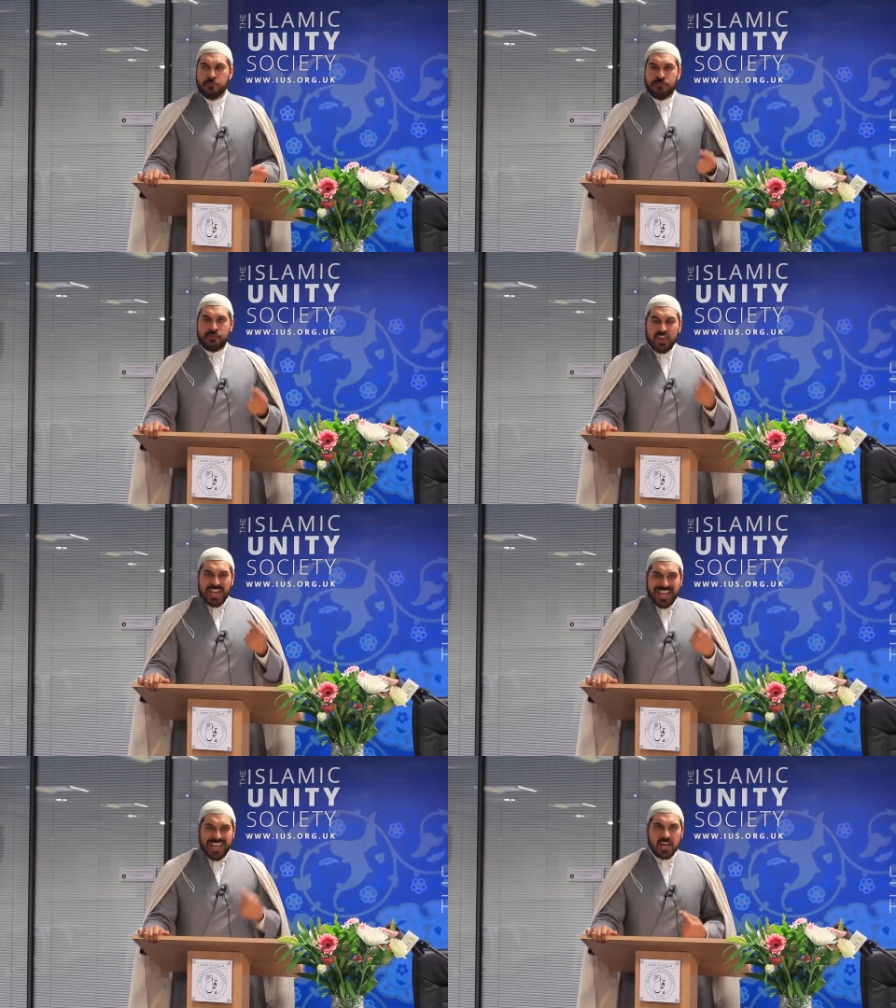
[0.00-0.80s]

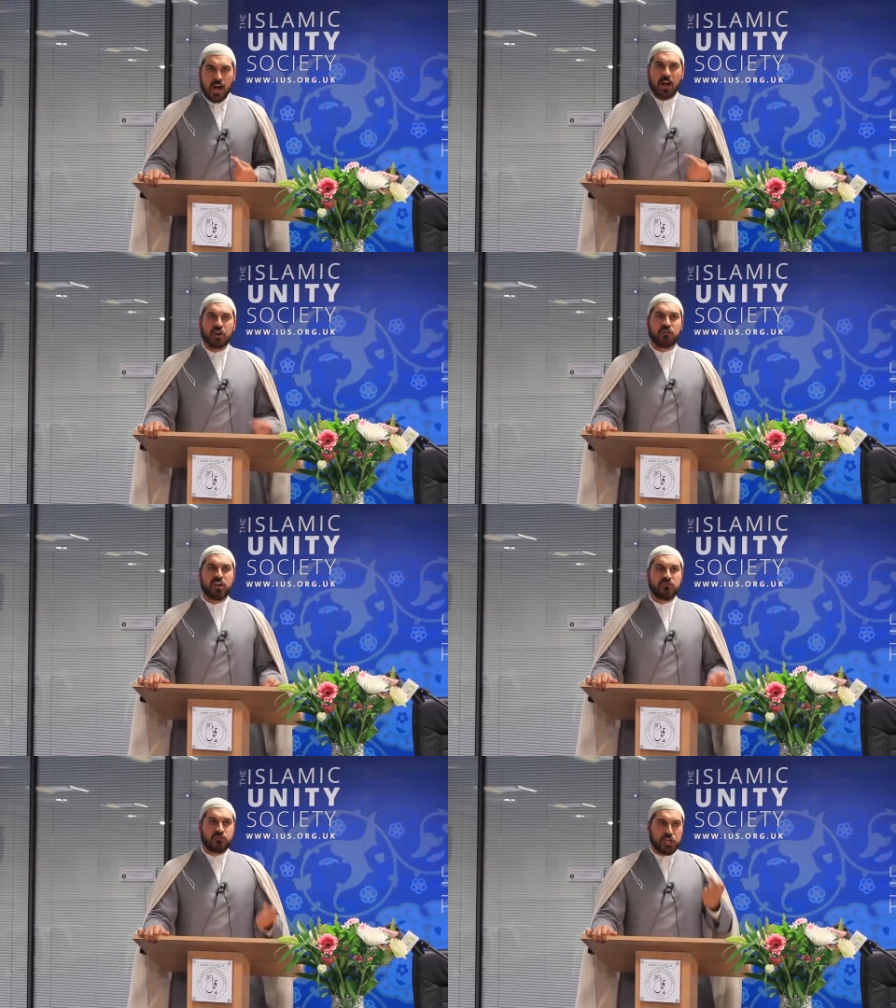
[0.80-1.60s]
Feeling
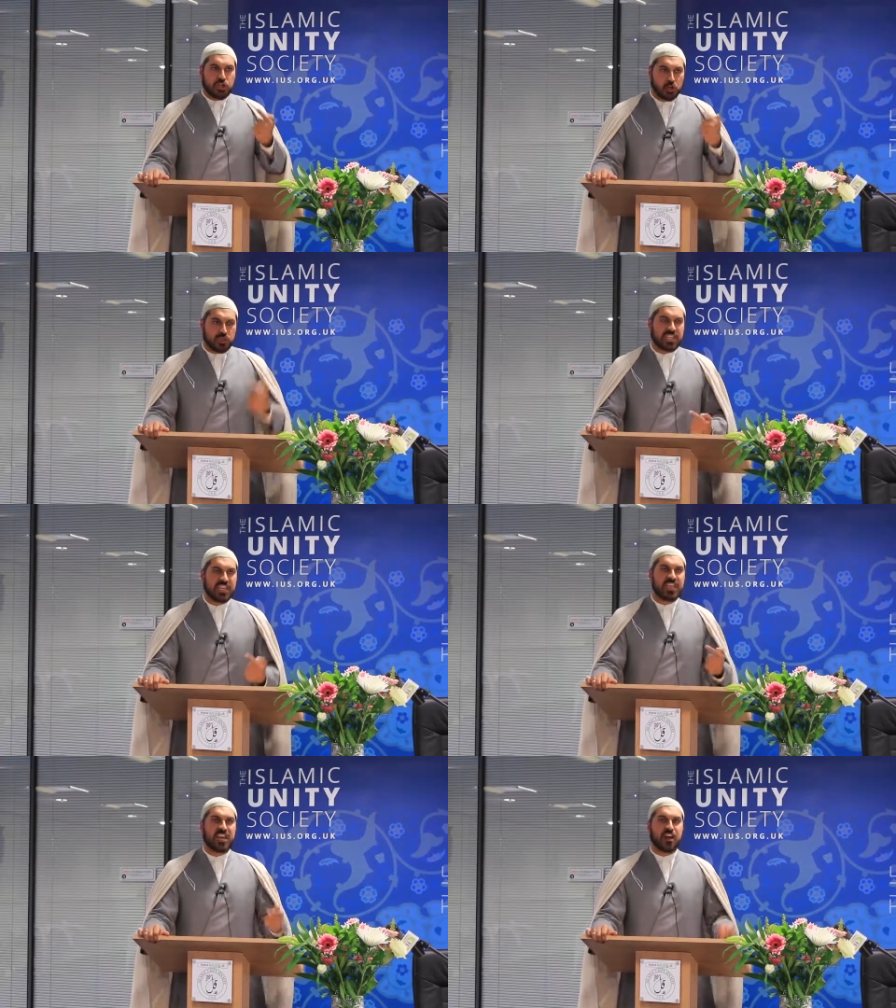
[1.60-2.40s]
hungry,
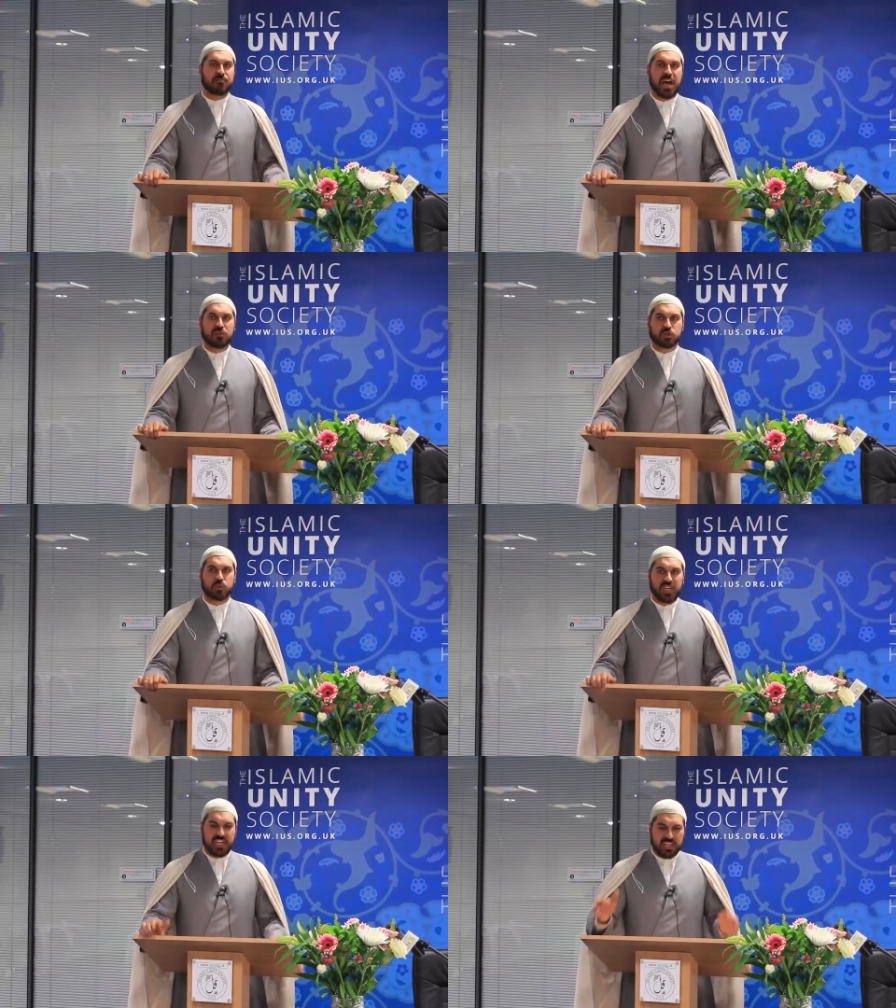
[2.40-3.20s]
reducing the amount
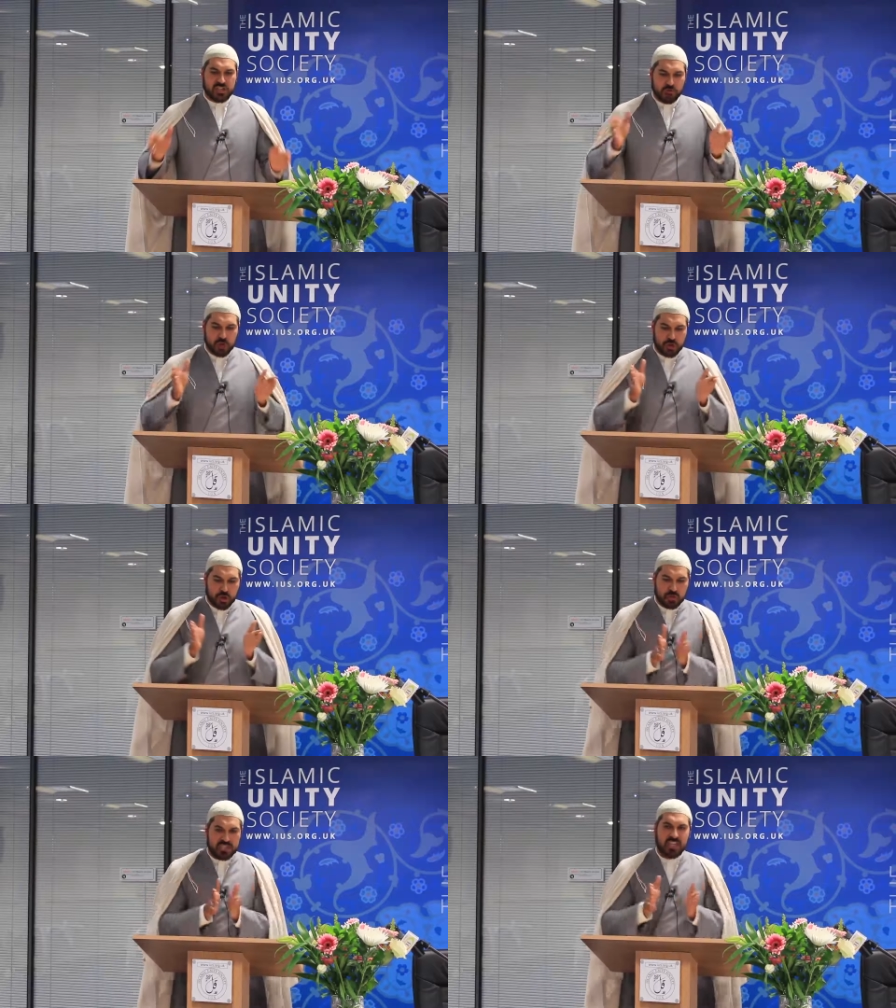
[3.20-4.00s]
we eat,
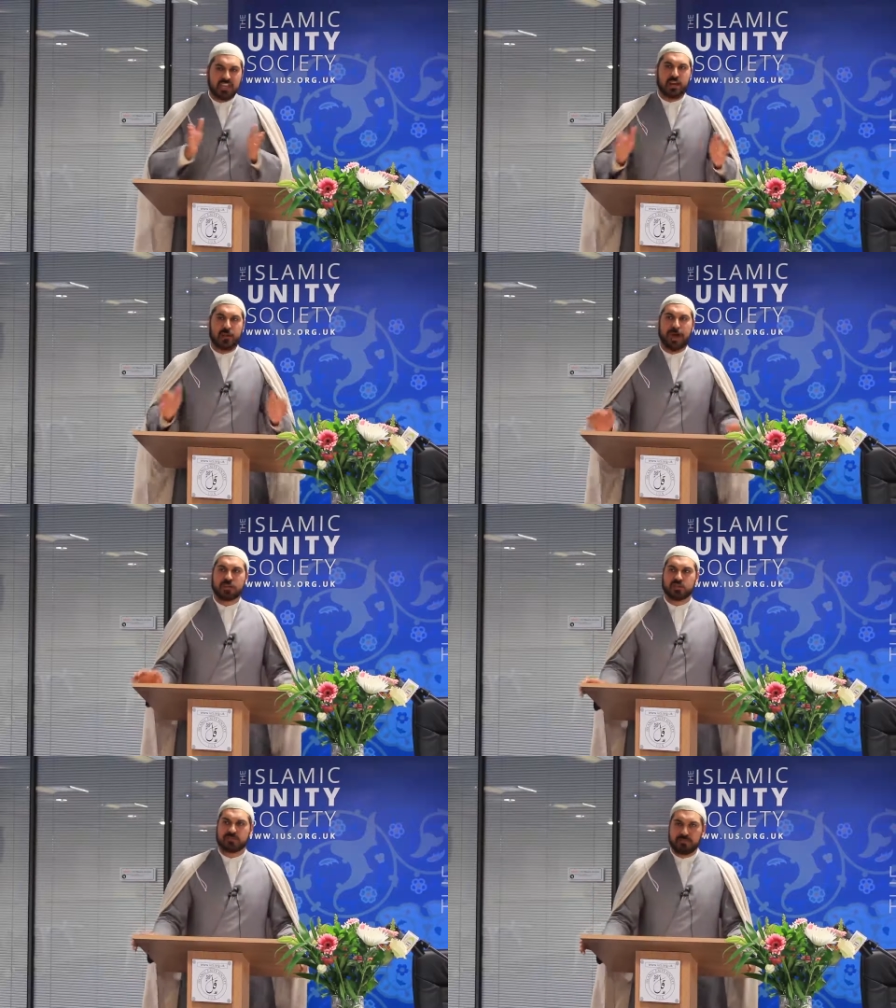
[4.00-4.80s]
reducing the
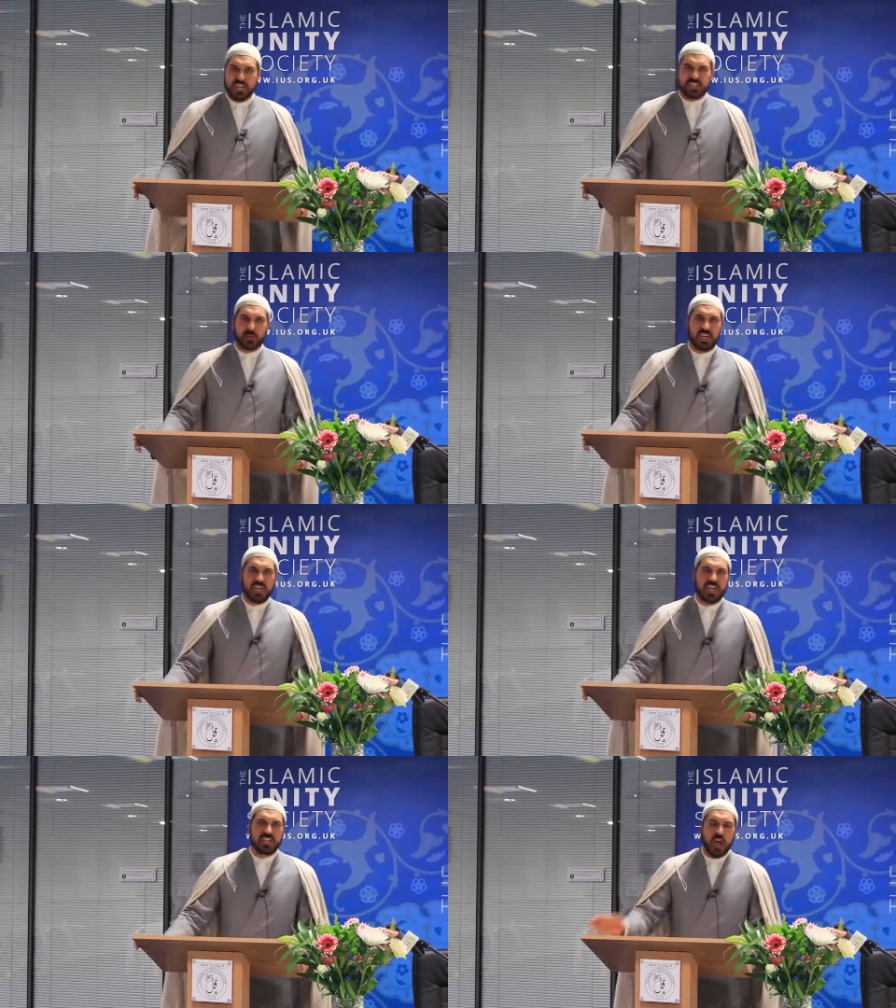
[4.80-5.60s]
amount of meat we
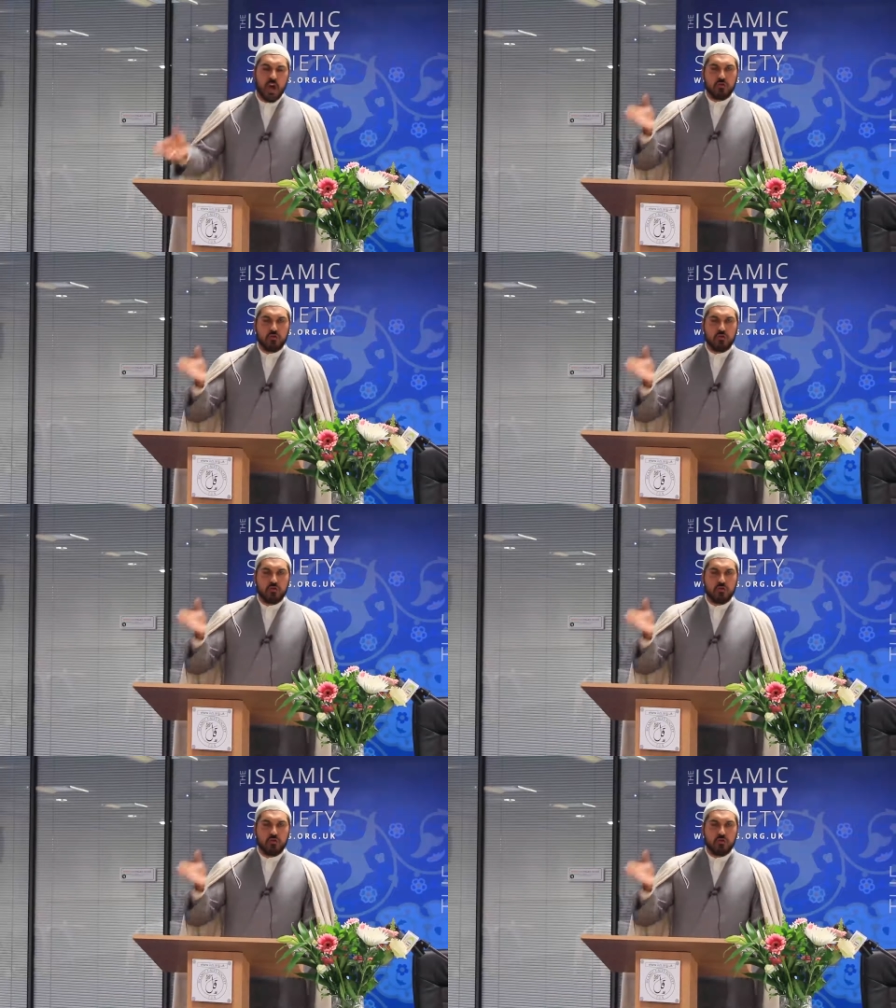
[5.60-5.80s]
eat,